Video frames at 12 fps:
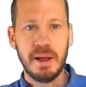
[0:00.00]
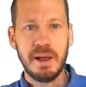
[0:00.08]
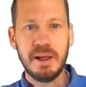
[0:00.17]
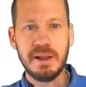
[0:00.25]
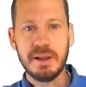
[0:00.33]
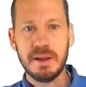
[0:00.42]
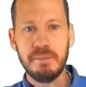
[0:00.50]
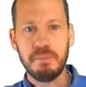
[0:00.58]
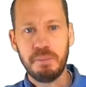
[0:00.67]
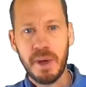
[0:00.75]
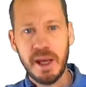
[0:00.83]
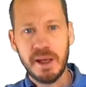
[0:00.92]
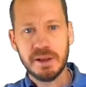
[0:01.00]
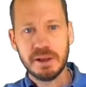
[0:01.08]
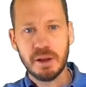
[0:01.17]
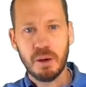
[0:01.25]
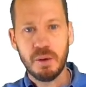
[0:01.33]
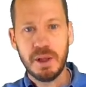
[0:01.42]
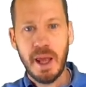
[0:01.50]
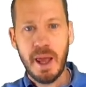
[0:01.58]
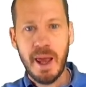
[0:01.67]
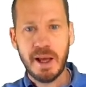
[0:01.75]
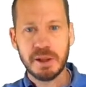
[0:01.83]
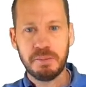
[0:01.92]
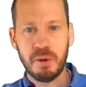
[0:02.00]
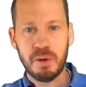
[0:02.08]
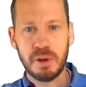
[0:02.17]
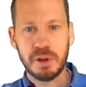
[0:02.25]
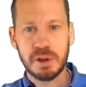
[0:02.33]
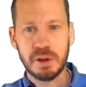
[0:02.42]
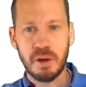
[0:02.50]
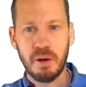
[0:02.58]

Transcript: is based on the export